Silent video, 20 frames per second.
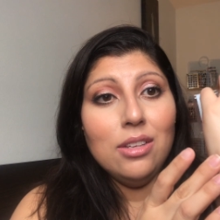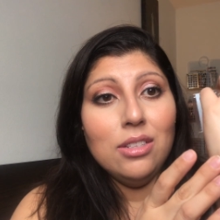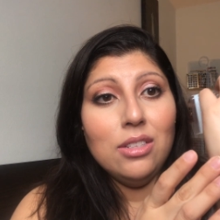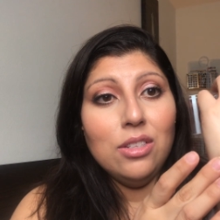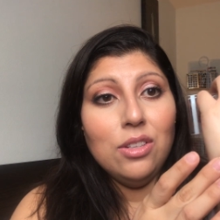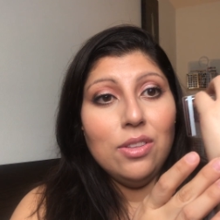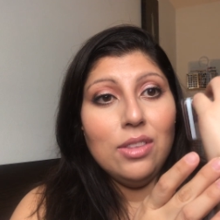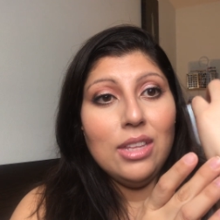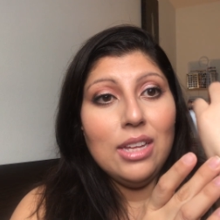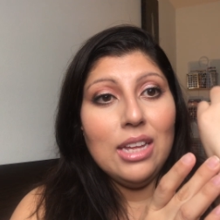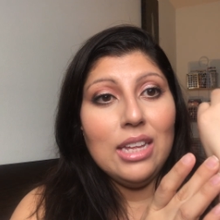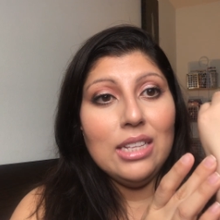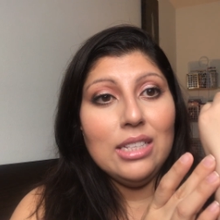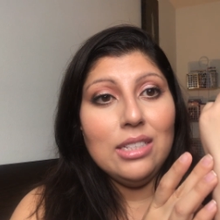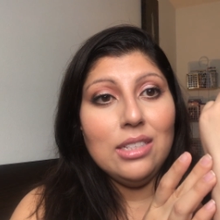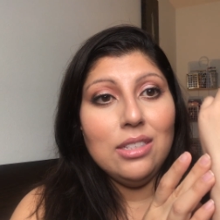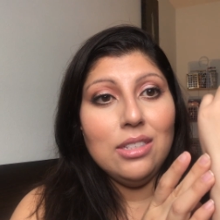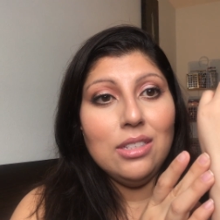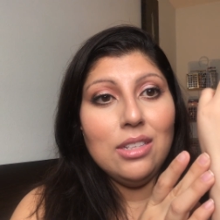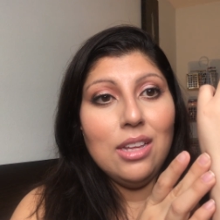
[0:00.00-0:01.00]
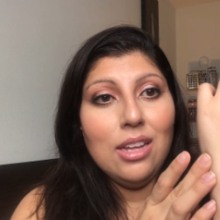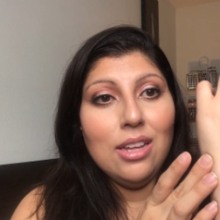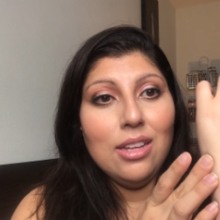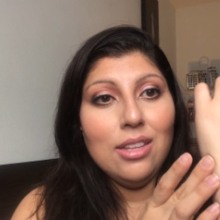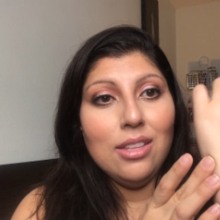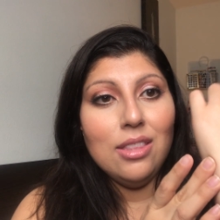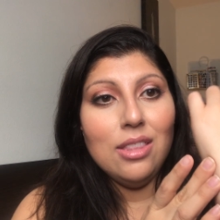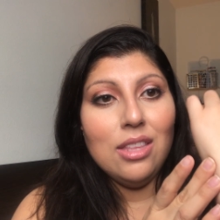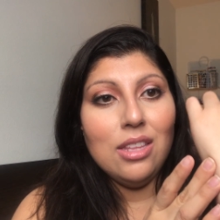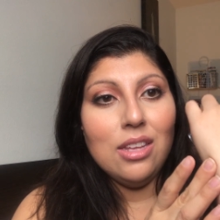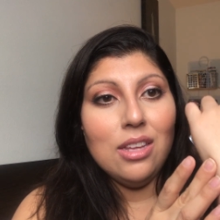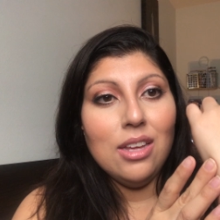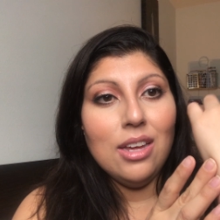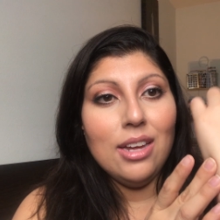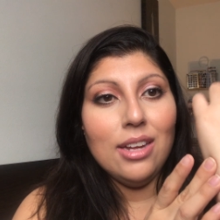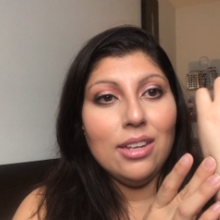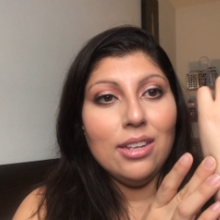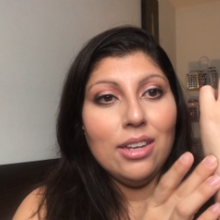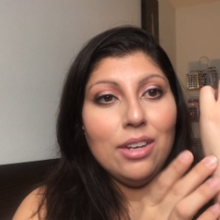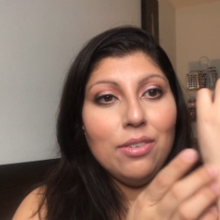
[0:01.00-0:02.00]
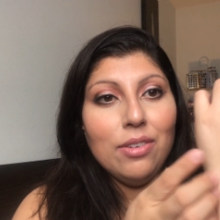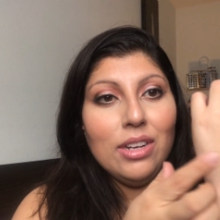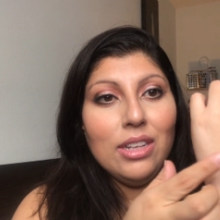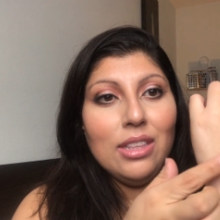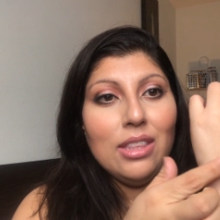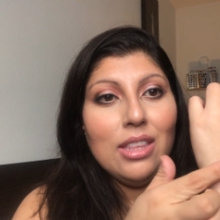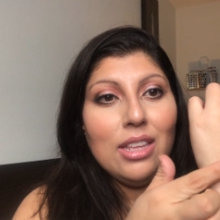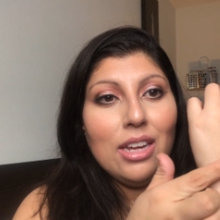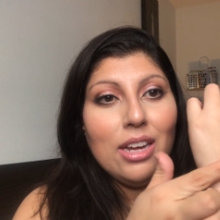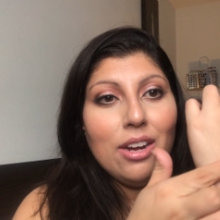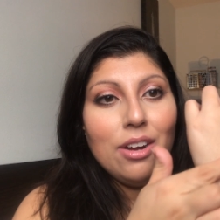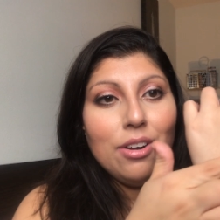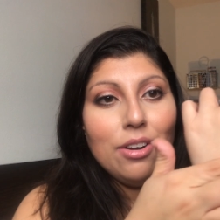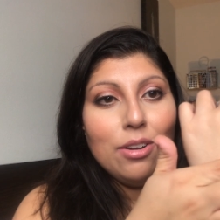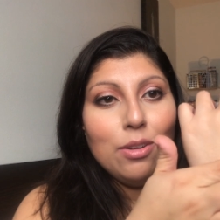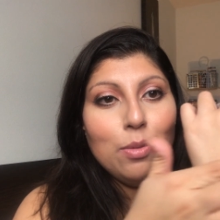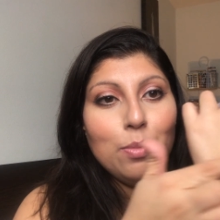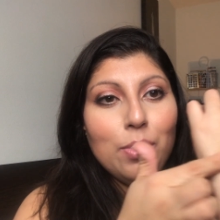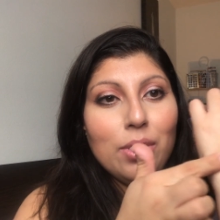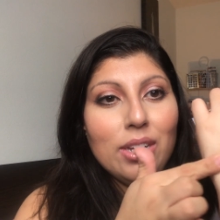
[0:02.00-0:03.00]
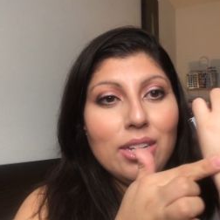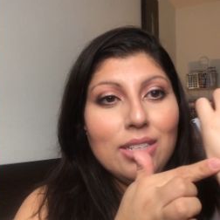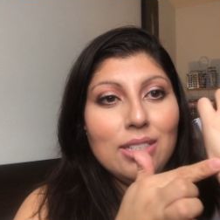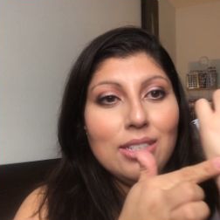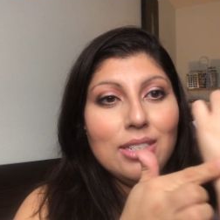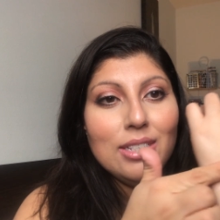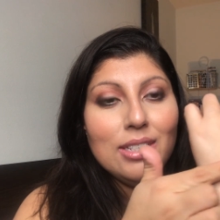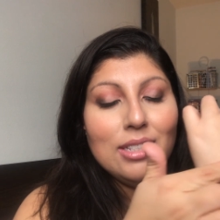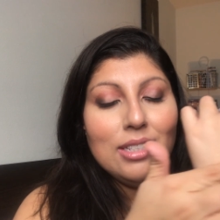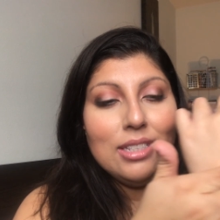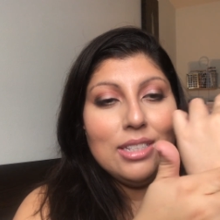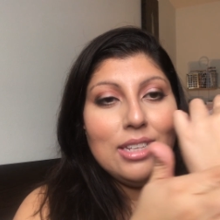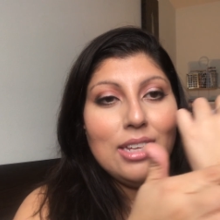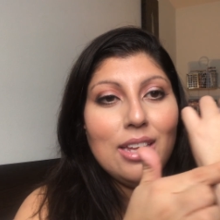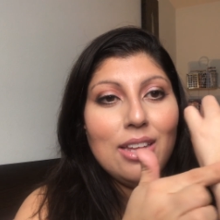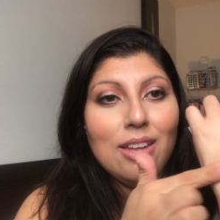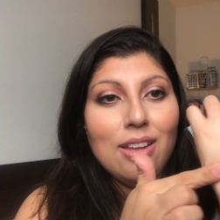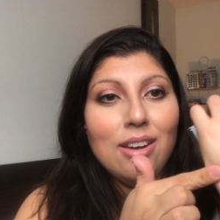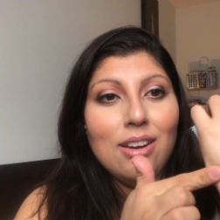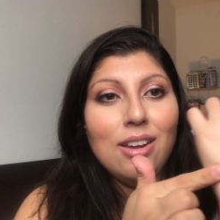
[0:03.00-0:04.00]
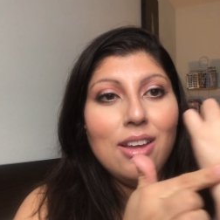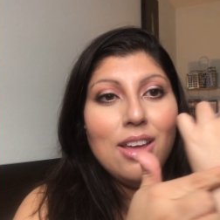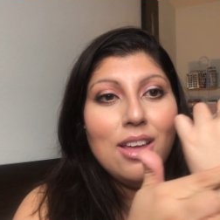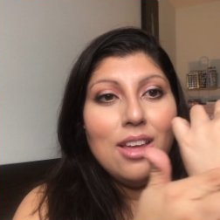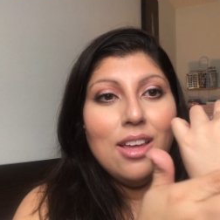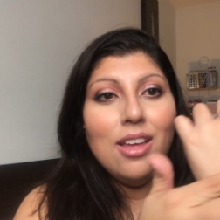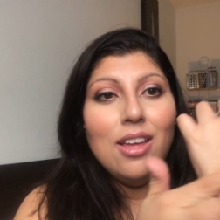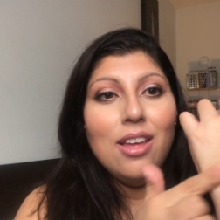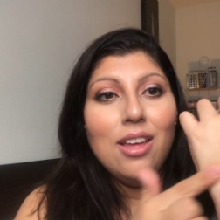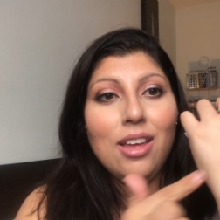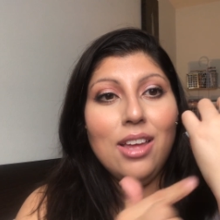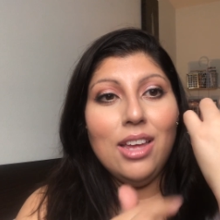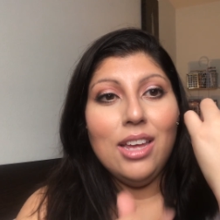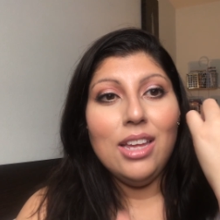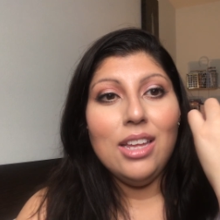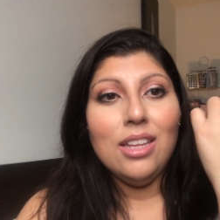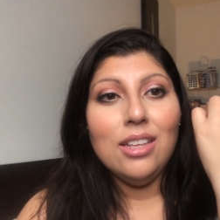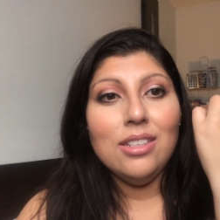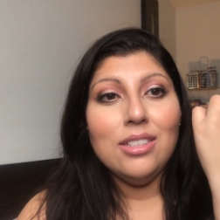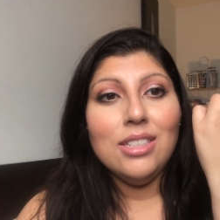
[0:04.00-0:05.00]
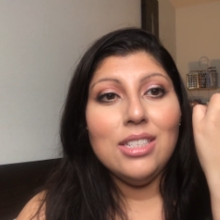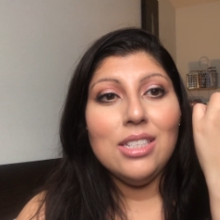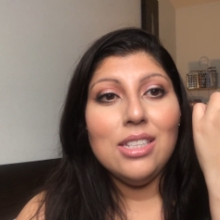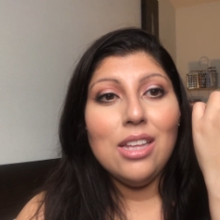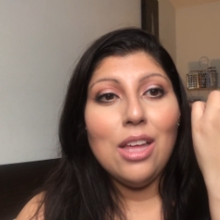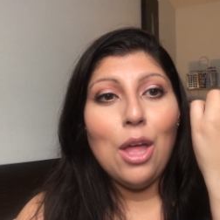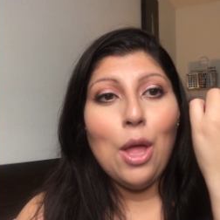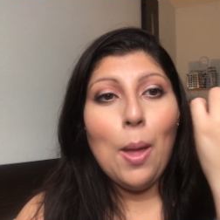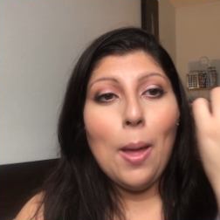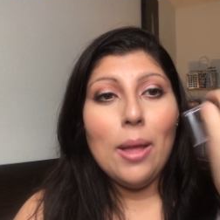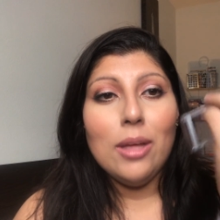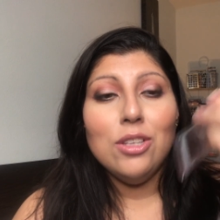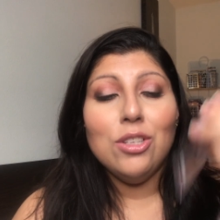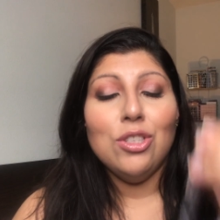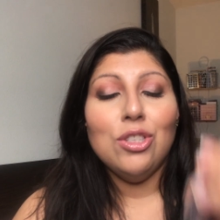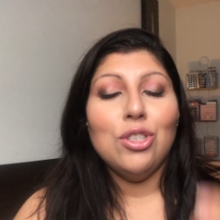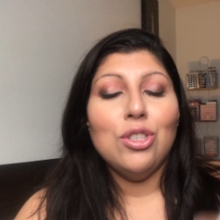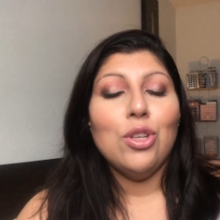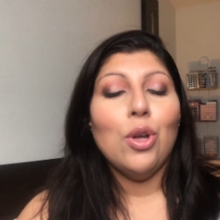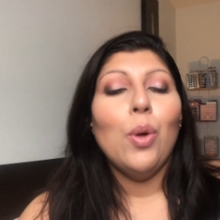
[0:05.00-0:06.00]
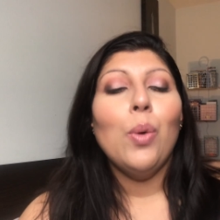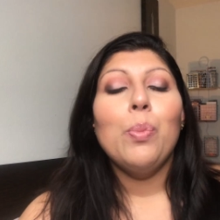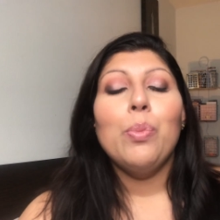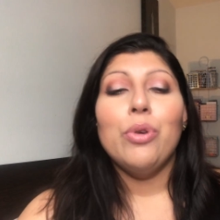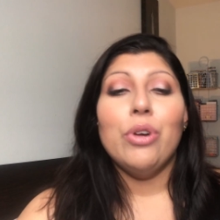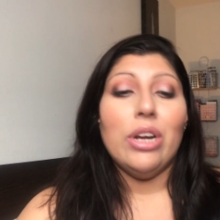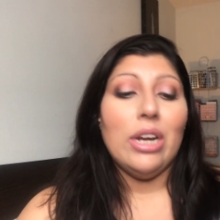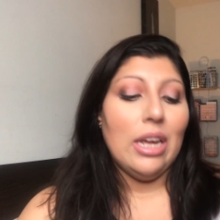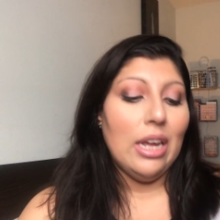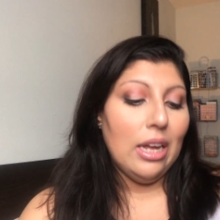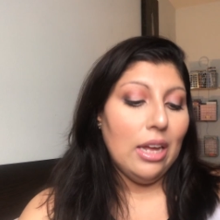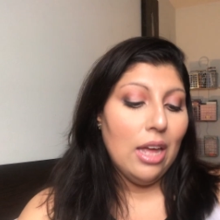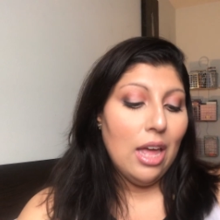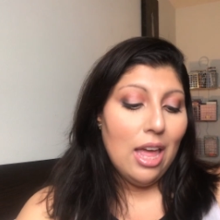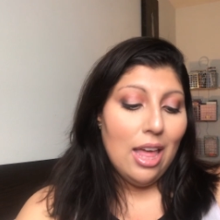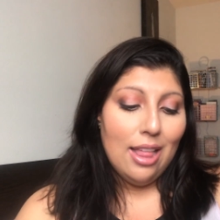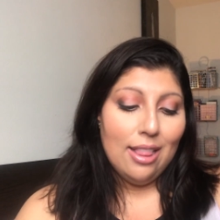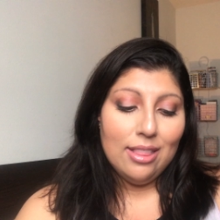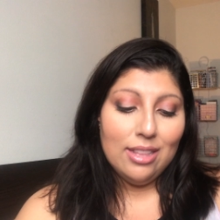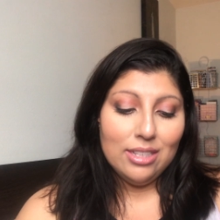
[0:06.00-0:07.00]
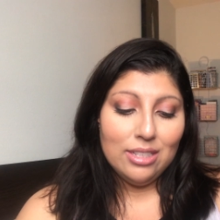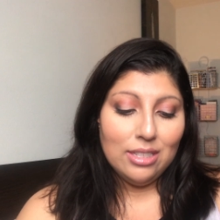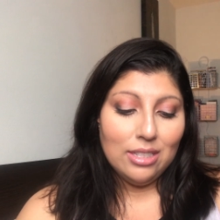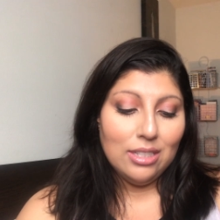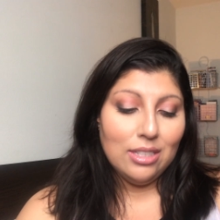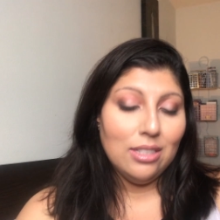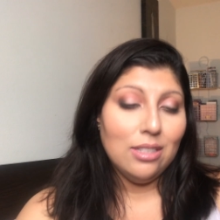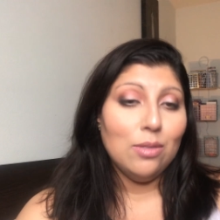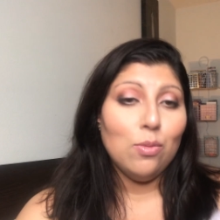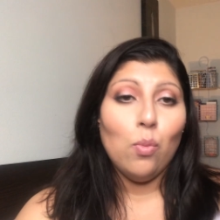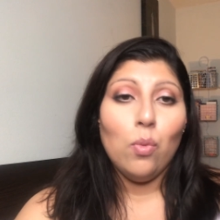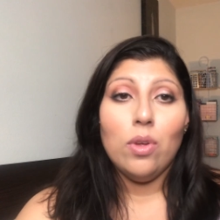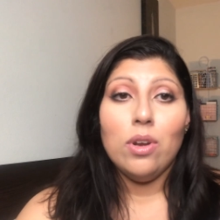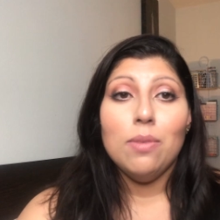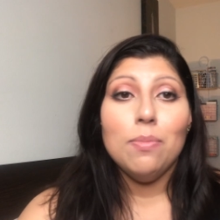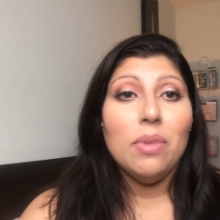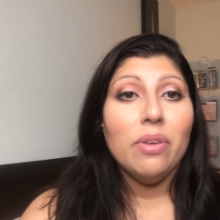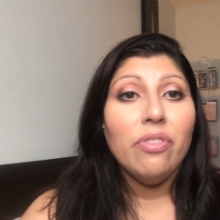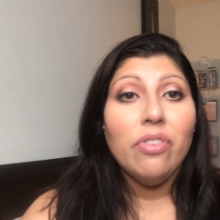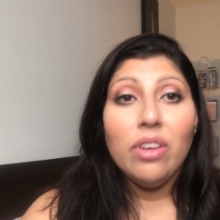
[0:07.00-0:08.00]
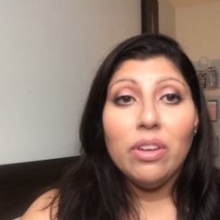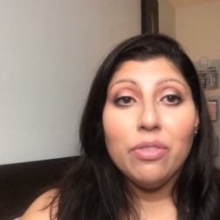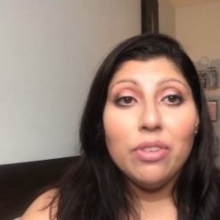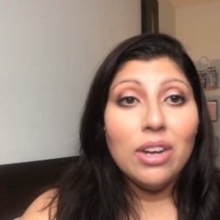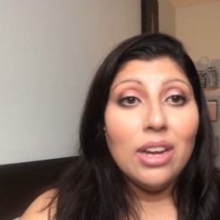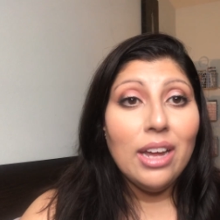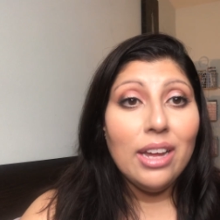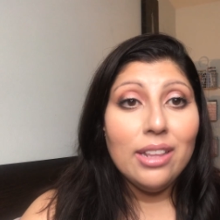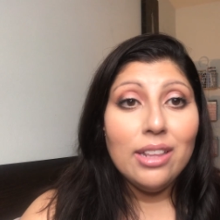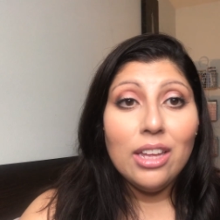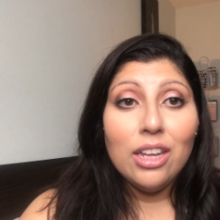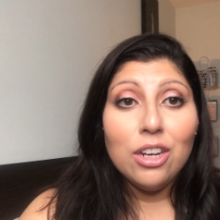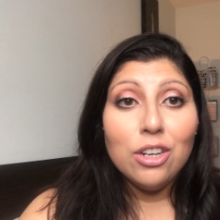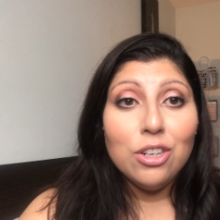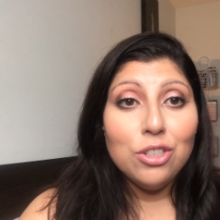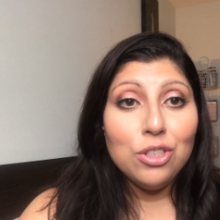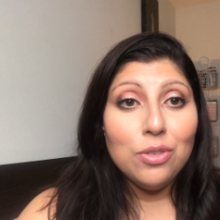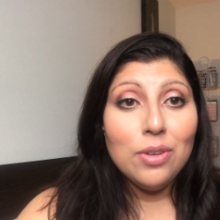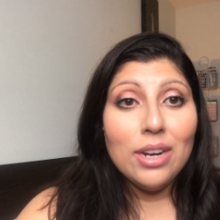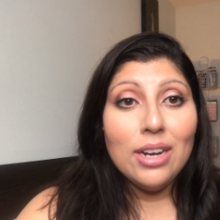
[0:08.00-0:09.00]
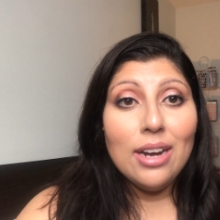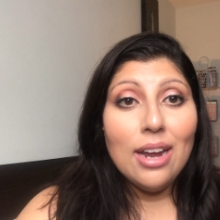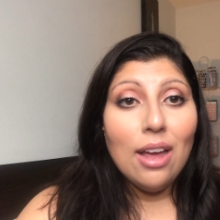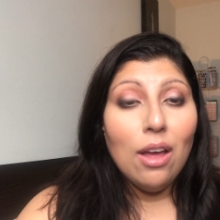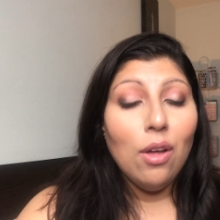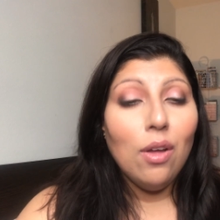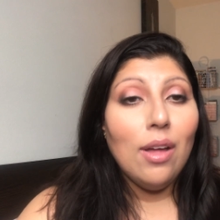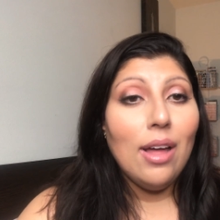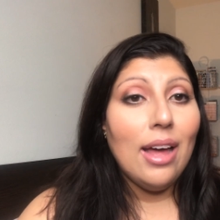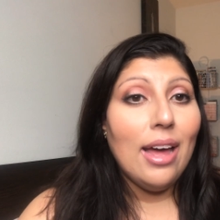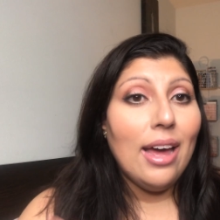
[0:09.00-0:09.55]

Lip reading: So that's the highlight right there. Hope you guys can see it. It's so pretty. This is one of my favorite highlighters right now.